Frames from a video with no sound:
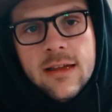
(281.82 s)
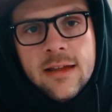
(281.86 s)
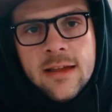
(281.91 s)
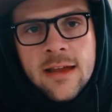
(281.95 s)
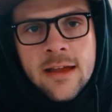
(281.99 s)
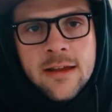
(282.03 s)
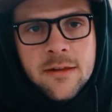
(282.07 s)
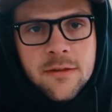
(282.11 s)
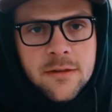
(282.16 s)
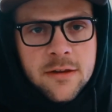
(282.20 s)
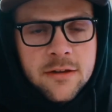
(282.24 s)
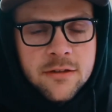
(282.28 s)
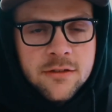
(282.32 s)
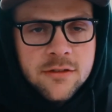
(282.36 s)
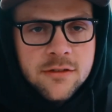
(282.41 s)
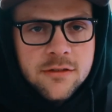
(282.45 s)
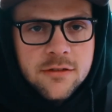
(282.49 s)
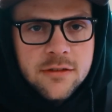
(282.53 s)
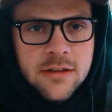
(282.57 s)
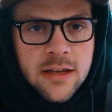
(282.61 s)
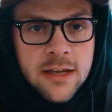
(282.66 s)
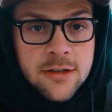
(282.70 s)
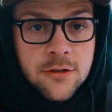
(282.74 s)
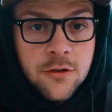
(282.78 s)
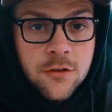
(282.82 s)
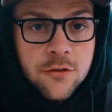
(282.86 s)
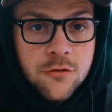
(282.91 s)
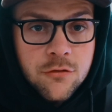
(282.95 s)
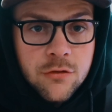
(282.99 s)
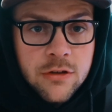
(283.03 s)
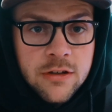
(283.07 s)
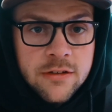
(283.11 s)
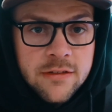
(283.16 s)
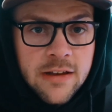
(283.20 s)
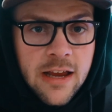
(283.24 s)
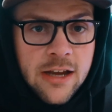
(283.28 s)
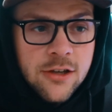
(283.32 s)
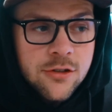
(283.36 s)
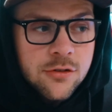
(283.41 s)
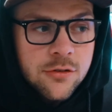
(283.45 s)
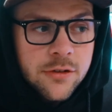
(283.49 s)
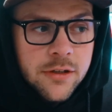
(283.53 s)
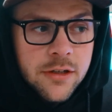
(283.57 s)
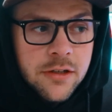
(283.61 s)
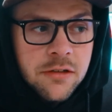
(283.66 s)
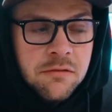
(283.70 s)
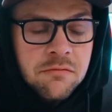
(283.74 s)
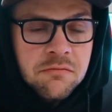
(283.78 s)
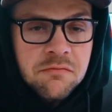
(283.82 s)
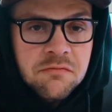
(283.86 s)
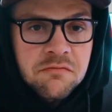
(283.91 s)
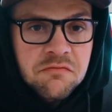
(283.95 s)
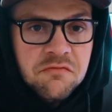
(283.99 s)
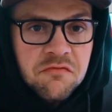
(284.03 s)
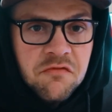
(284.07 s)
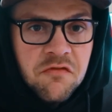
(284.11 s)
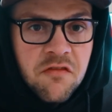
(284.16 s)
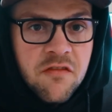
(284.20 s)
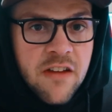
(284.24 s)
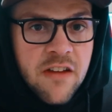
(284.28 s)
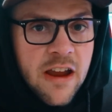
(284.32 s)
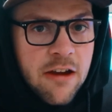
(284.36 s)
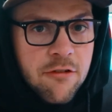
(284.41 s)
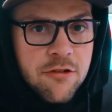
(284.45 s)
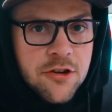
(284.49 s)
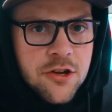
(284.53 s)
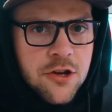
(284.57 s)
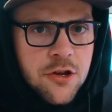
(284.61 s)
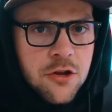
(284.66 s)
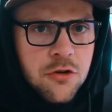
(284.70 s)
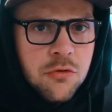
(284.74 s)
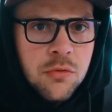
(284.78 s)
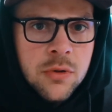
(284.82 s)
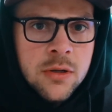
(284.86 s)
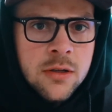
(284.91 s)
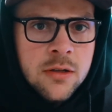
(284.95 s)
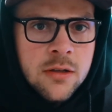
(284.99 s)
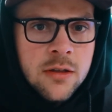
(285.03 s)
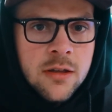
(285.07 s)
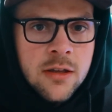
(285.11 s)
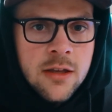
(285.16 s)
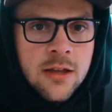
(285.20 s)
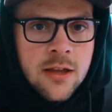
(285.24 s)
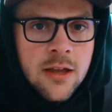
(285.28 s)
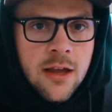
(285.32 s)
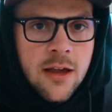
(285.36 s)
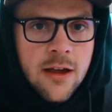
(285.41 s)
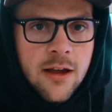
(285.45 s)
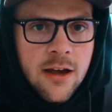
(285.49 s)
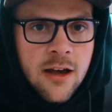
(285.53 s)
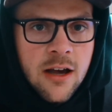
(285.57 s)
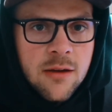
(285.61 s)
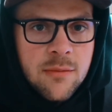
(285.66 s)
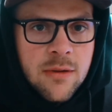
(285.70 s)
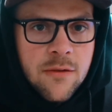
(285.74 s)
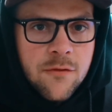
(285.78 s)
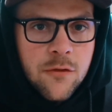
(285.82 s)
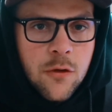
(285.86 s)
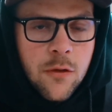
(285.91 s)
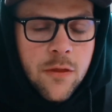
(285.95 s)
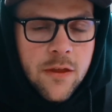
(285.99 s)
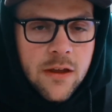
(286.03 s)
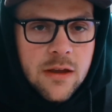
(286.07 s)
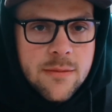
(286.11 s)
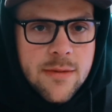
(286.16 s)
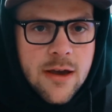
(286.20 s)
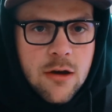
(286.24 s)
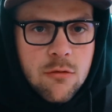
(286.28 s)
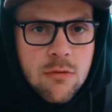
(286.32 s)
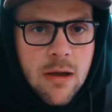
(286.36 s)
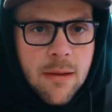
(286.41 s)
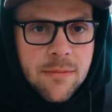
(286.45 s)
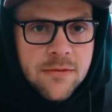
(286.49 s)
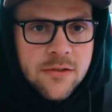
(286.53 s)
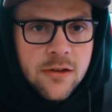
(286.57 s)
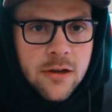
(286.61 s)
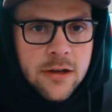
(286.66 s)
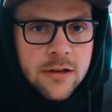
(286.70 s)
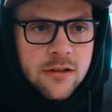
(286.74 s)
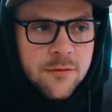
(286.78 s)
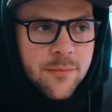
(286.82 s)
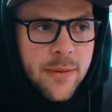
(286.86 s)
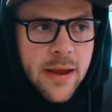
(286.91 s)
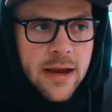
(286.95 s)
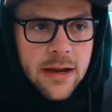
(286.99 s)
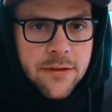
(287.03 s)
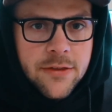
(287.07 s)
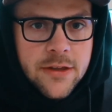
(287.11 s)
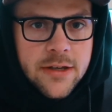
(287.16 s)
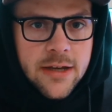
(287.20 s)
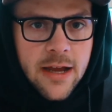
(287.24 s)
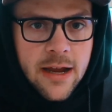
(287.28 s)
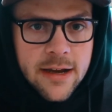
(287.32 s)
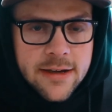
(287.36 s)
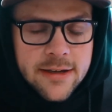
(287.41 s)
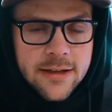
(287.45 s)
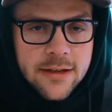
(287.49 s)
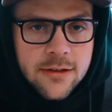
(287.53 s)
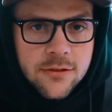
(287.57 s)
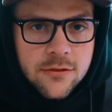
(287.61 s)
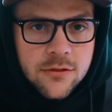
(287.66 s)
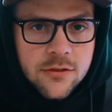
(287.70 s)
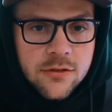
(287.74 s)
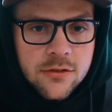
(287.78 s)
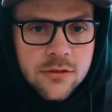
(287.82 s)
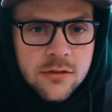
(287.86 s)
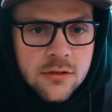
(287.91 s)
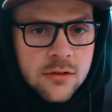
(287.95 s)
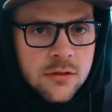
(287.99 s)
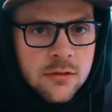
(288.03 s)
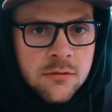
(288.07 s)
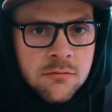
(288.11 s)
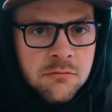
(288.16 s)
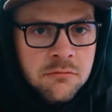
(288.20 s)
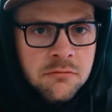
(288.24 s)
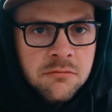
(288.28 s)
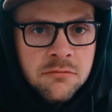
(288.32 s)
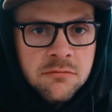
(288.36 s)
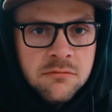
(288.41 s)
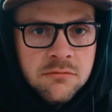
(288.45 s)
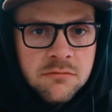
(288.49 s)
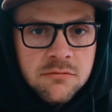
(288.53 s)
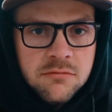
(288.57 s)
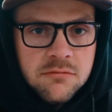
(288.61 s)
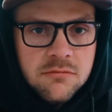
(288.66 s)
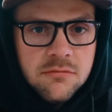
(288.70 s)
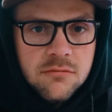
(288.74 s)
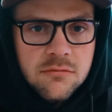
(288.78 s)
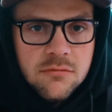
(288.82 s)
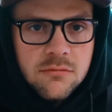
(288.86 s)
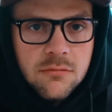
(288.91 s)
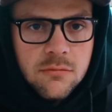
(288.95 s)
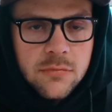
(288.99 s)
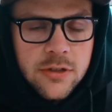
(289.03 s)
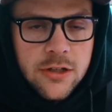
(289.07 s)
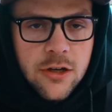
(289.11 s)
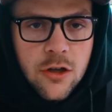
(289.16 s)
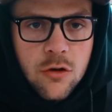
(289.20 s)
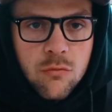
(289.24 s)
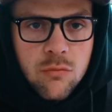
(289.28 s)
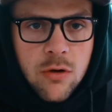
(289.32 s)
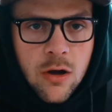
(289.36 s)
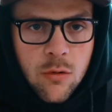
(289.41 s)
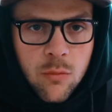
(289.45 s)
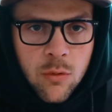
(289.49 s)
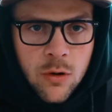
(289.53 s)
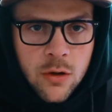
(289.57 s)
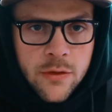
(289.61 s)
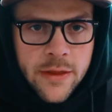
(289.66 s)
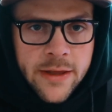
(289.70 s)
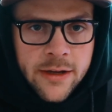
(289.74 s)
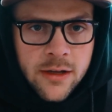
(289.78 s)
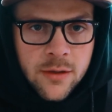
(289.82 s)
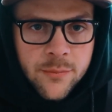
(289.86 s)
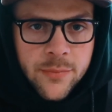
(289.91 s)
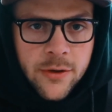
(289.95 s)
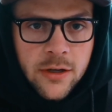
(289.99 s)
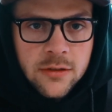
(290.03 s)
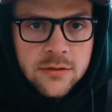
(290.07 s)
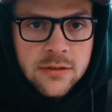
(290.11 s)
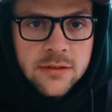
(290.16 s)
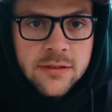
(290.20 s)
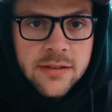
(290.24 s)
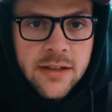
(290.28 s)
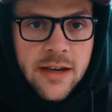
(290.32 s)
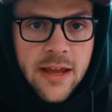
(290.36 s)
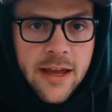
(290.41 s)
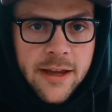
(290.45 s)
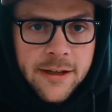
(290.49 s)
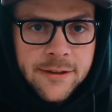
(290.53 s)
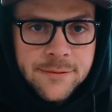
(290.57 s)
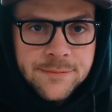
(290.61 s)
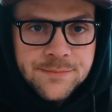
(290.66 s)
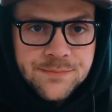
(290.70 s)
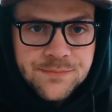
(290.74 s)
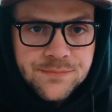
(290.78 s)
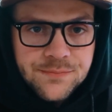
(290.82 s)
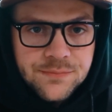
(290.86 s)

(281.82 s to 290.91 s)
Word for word: and this industry is actually very new. Um, if you think about websites back in the 90s, you know, what were they compared to today?